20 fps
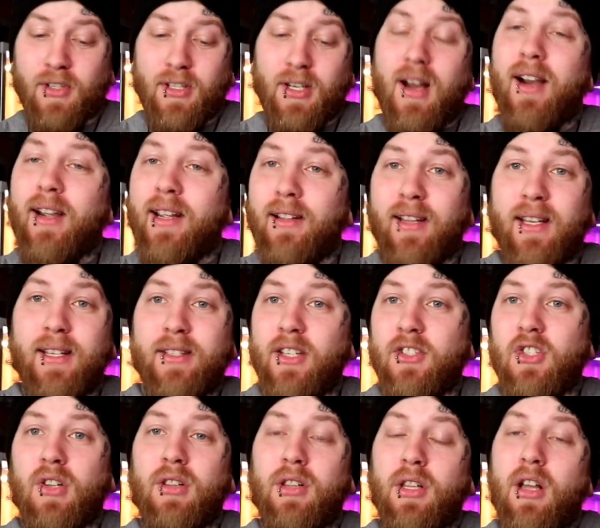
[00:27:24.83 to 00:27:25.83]
we're talking like
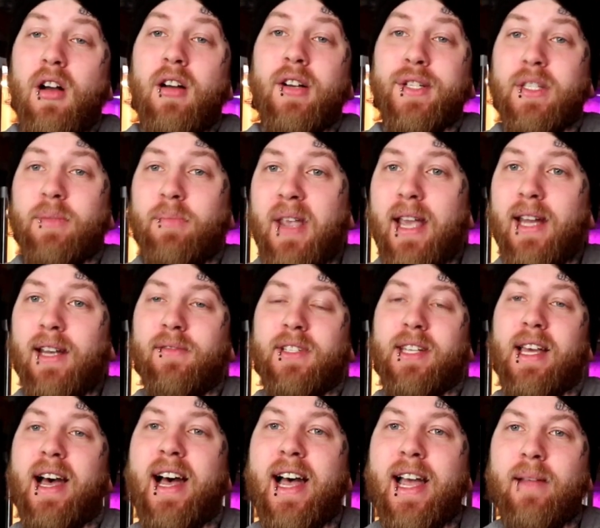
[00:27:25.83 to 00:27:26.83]
such a long span of
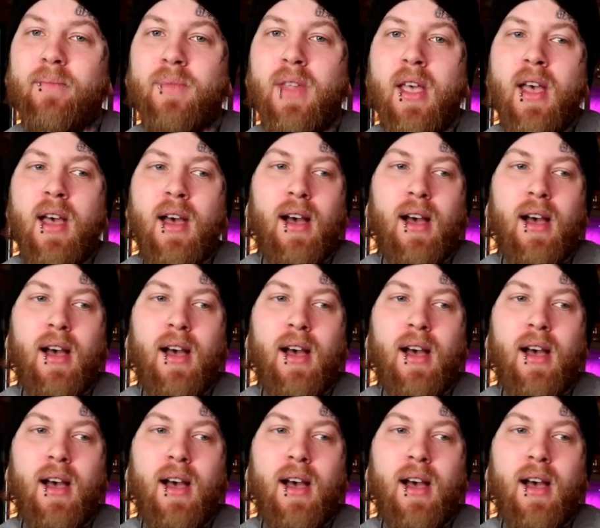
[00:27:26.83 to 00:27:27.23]
time.